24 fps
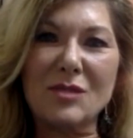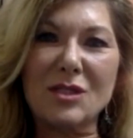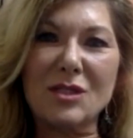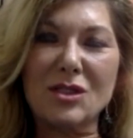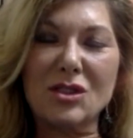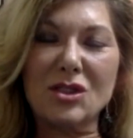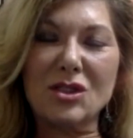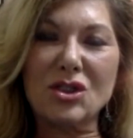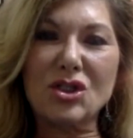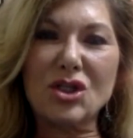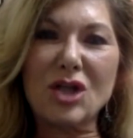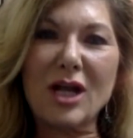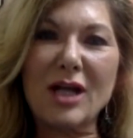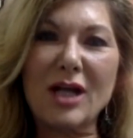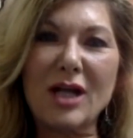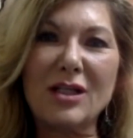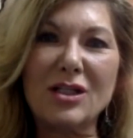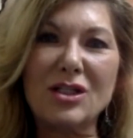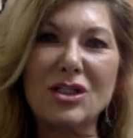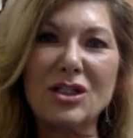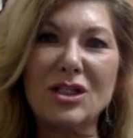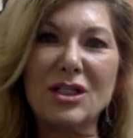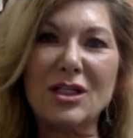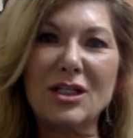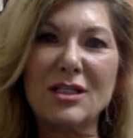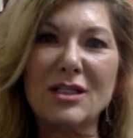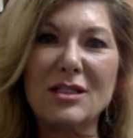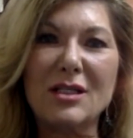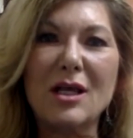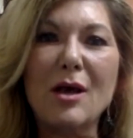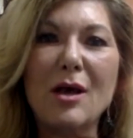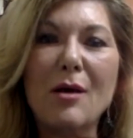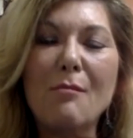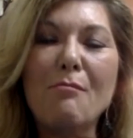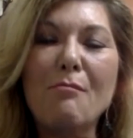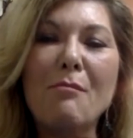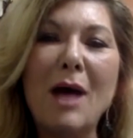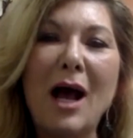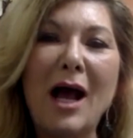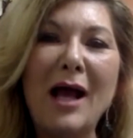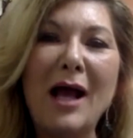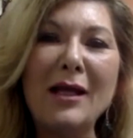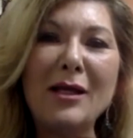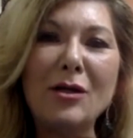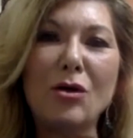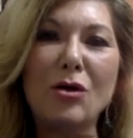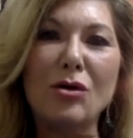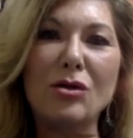and strategies.
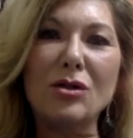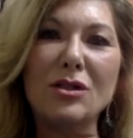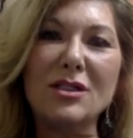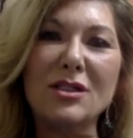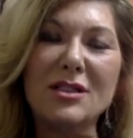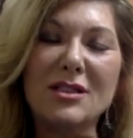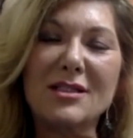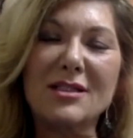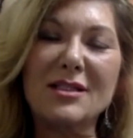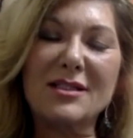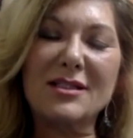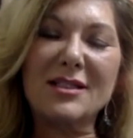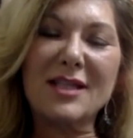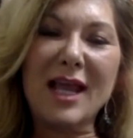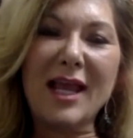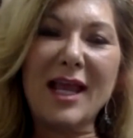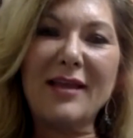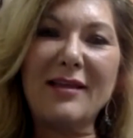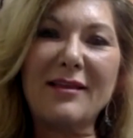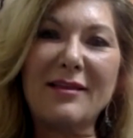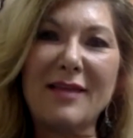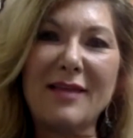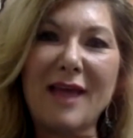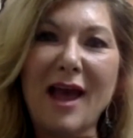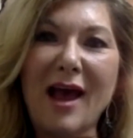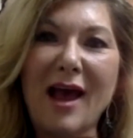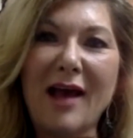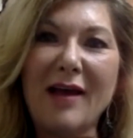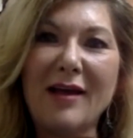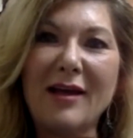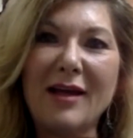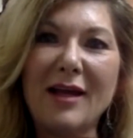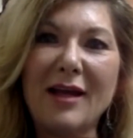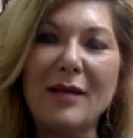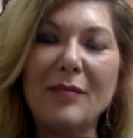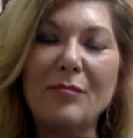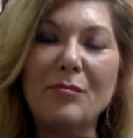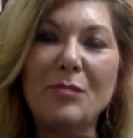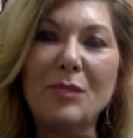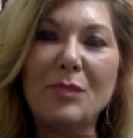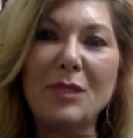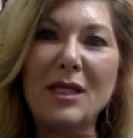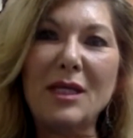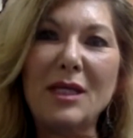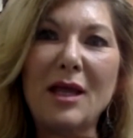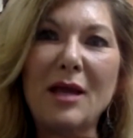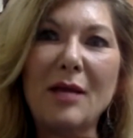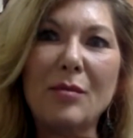My goal is to take that and
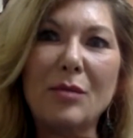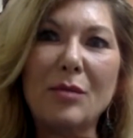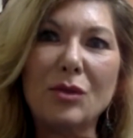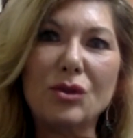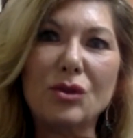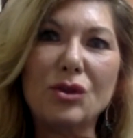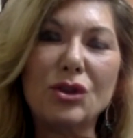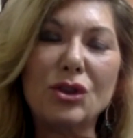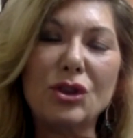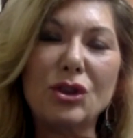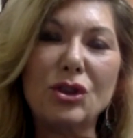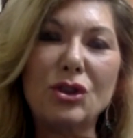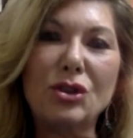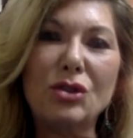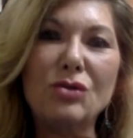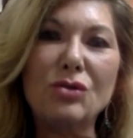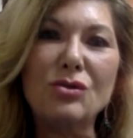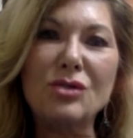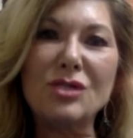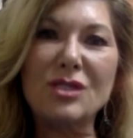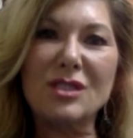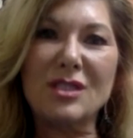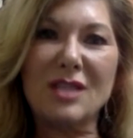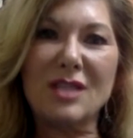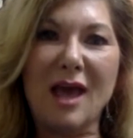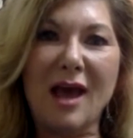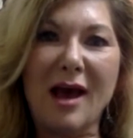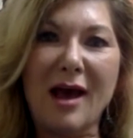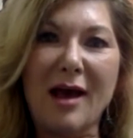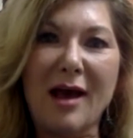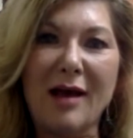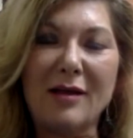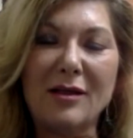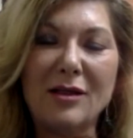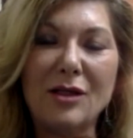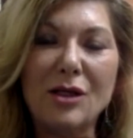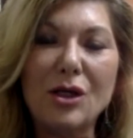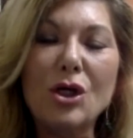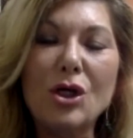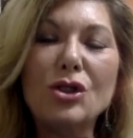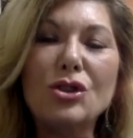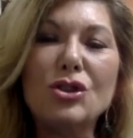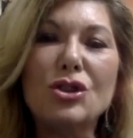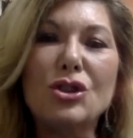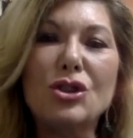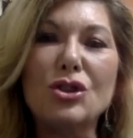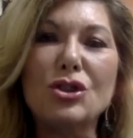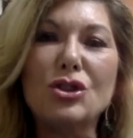be able to use that
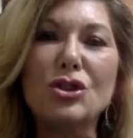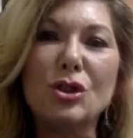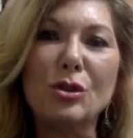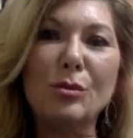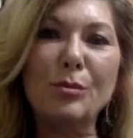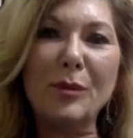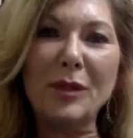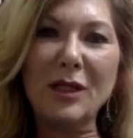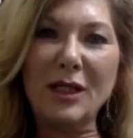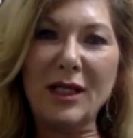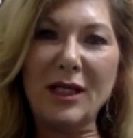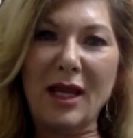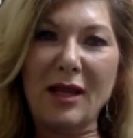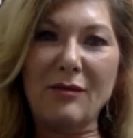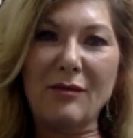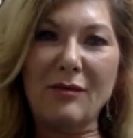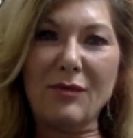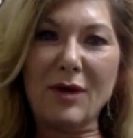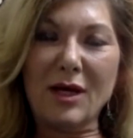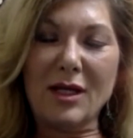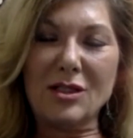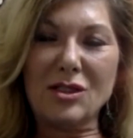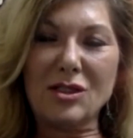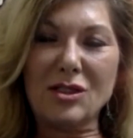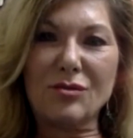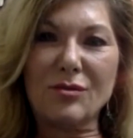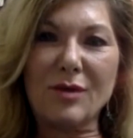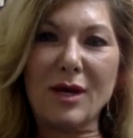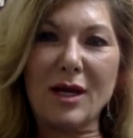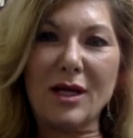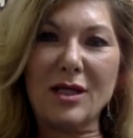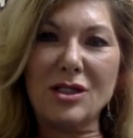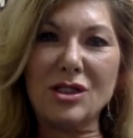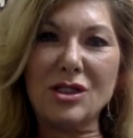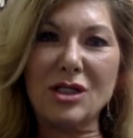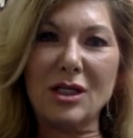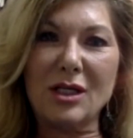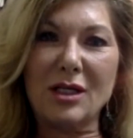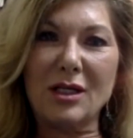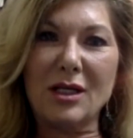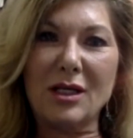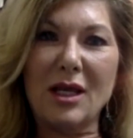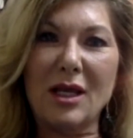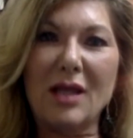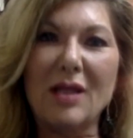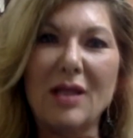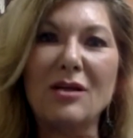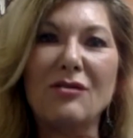to duplicate restoration
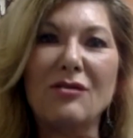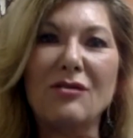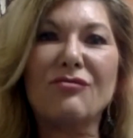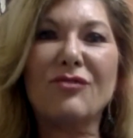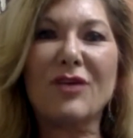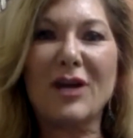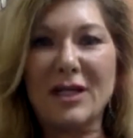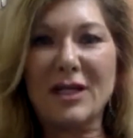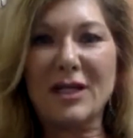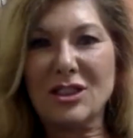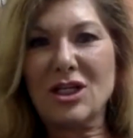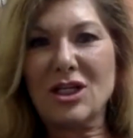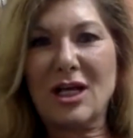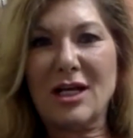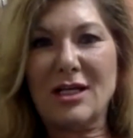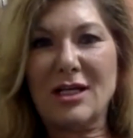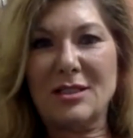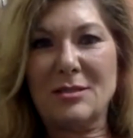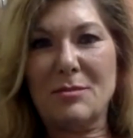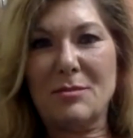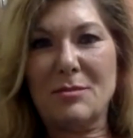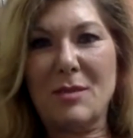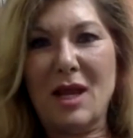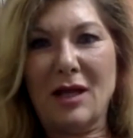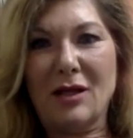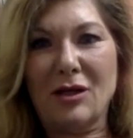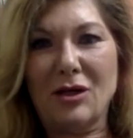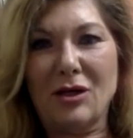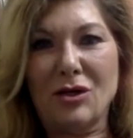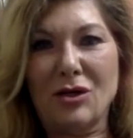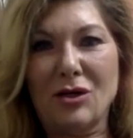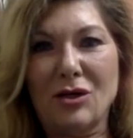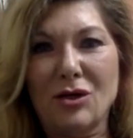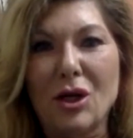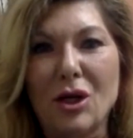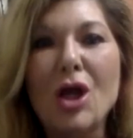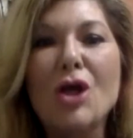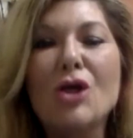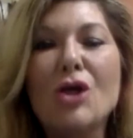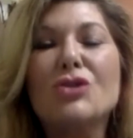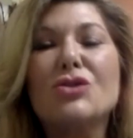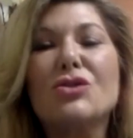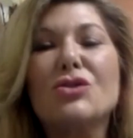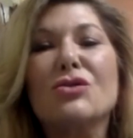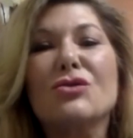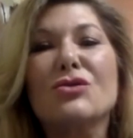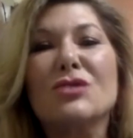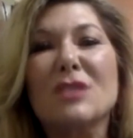in a franchise manner.
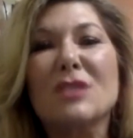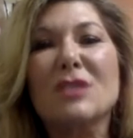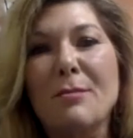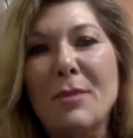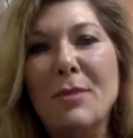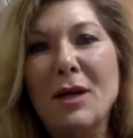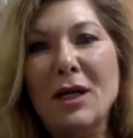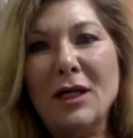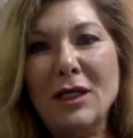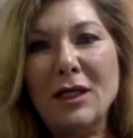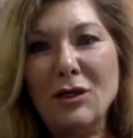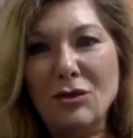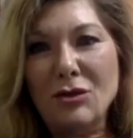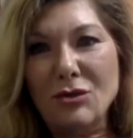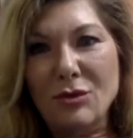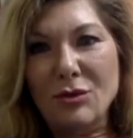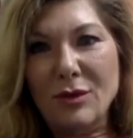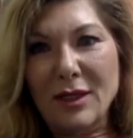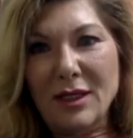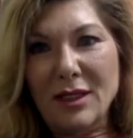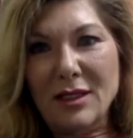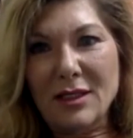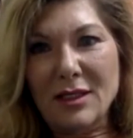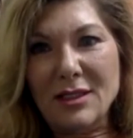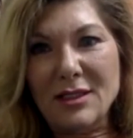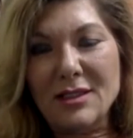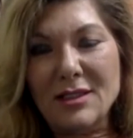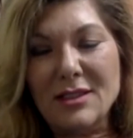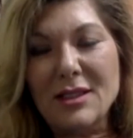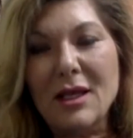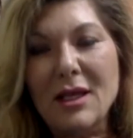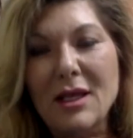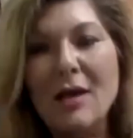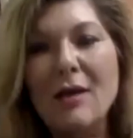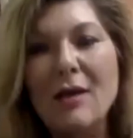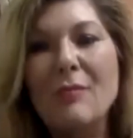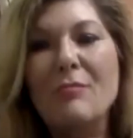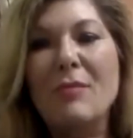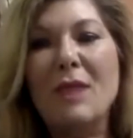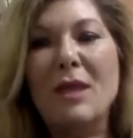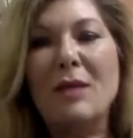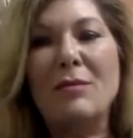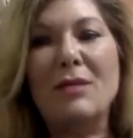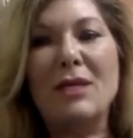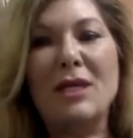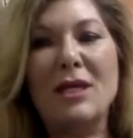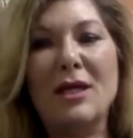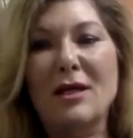So somebody who is
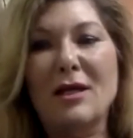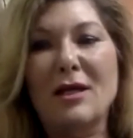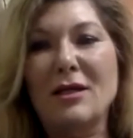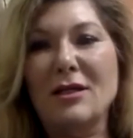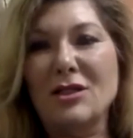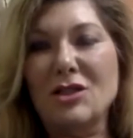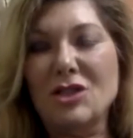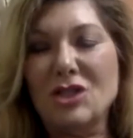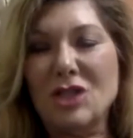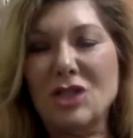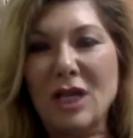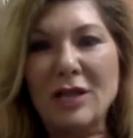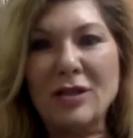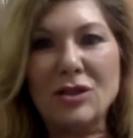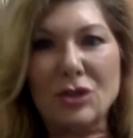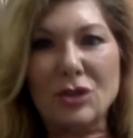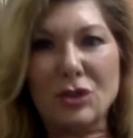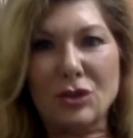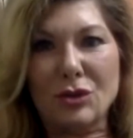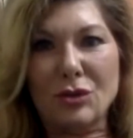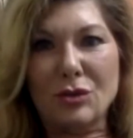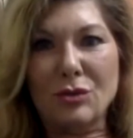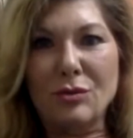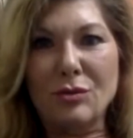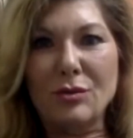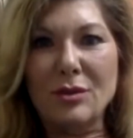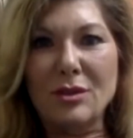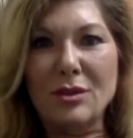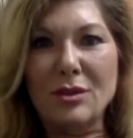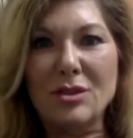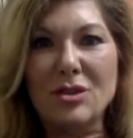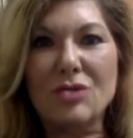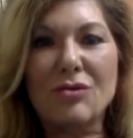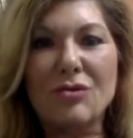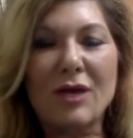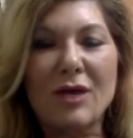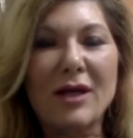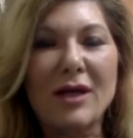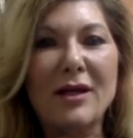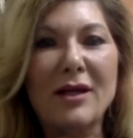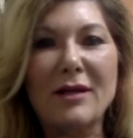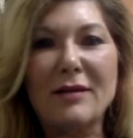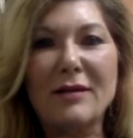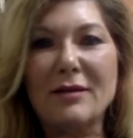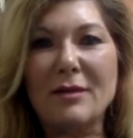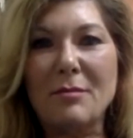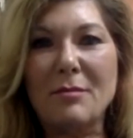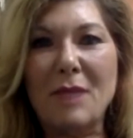maybe an injector who is great
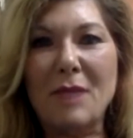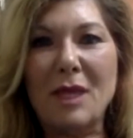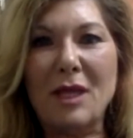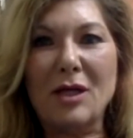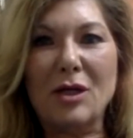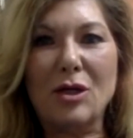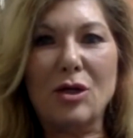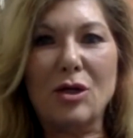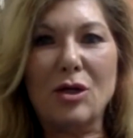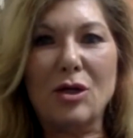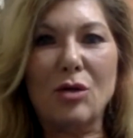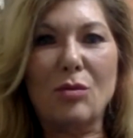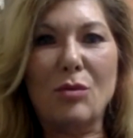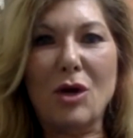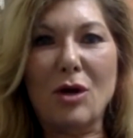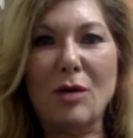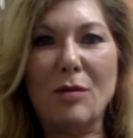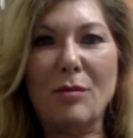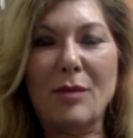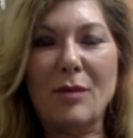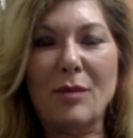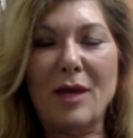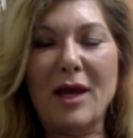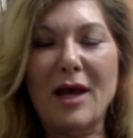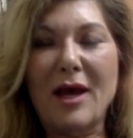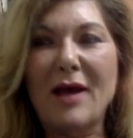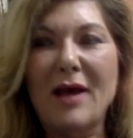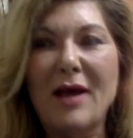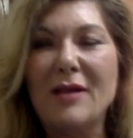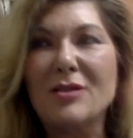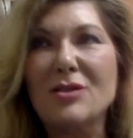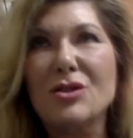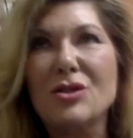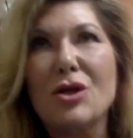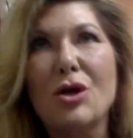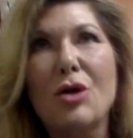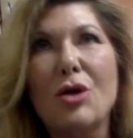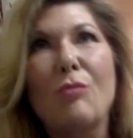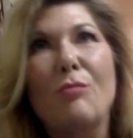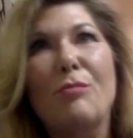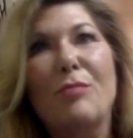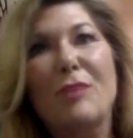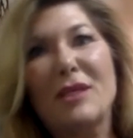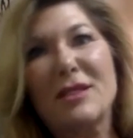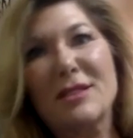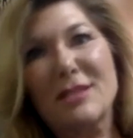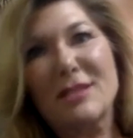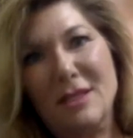at the medical part but has no
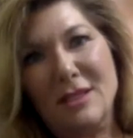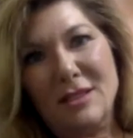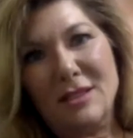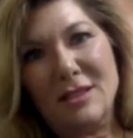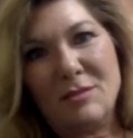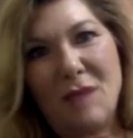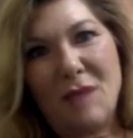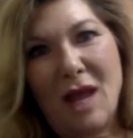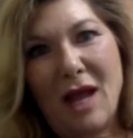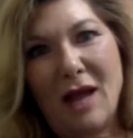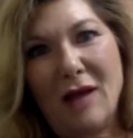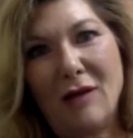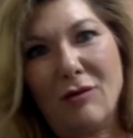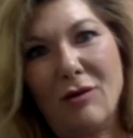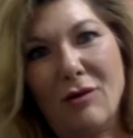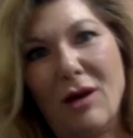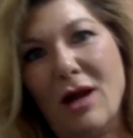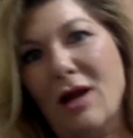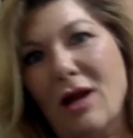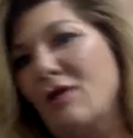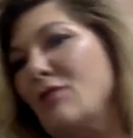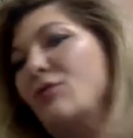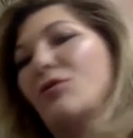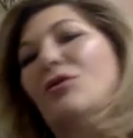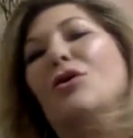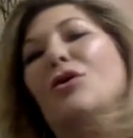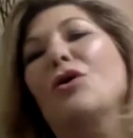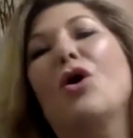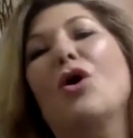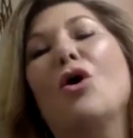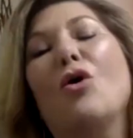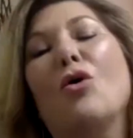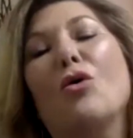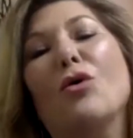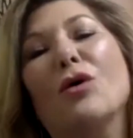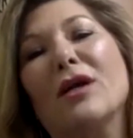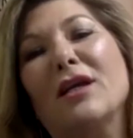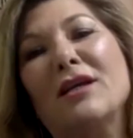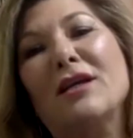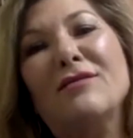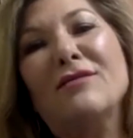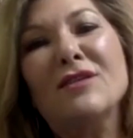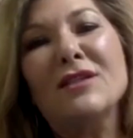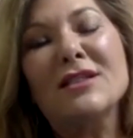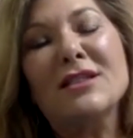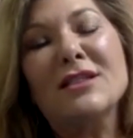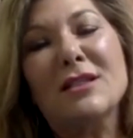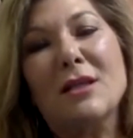business background, or
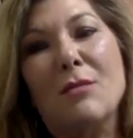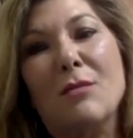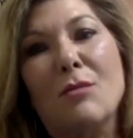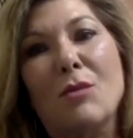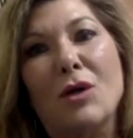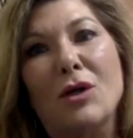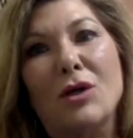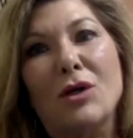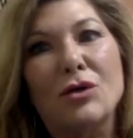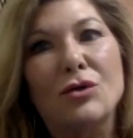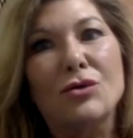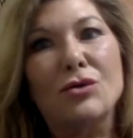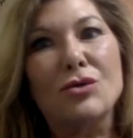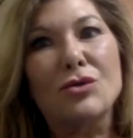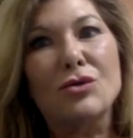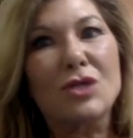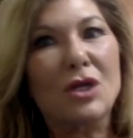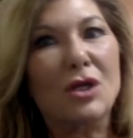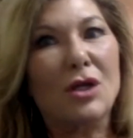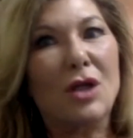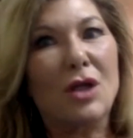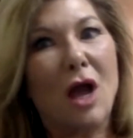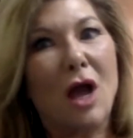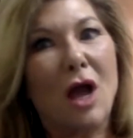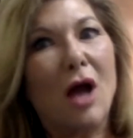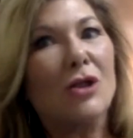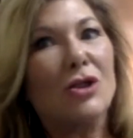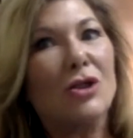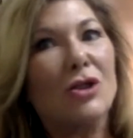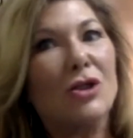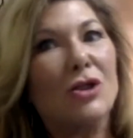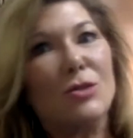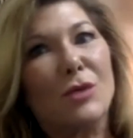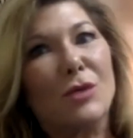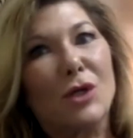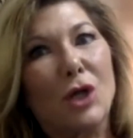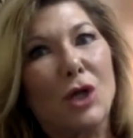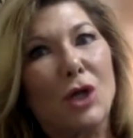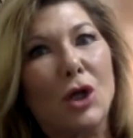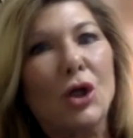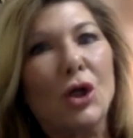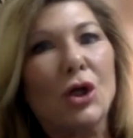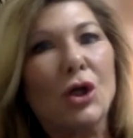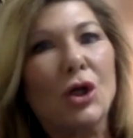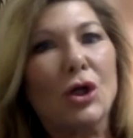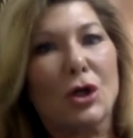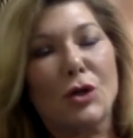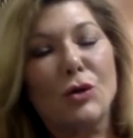even someone who's an
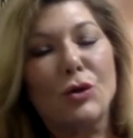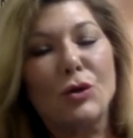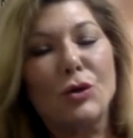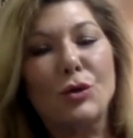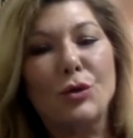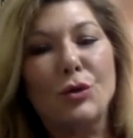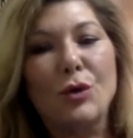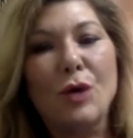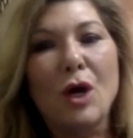entrepreneur who